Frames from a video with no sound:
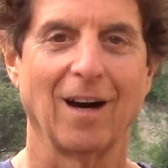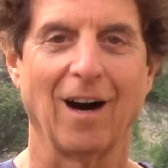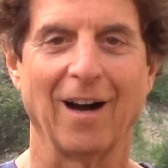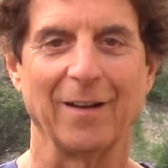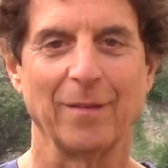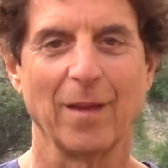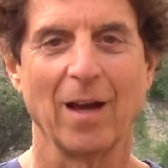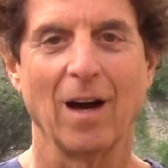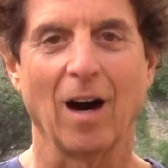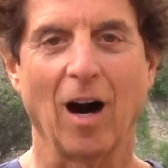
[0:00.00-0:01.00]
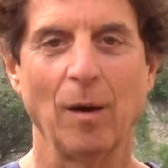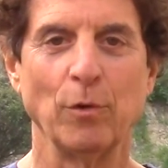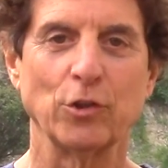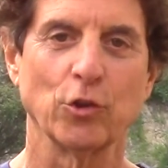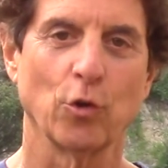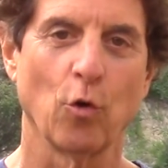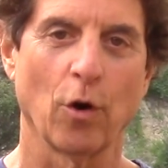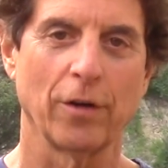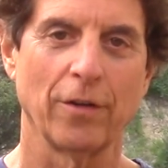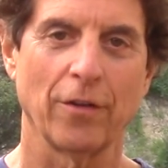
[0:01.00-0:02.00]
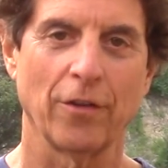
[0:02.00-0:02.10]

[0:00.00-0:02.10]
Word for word: Hi, I'm Richard Gordon,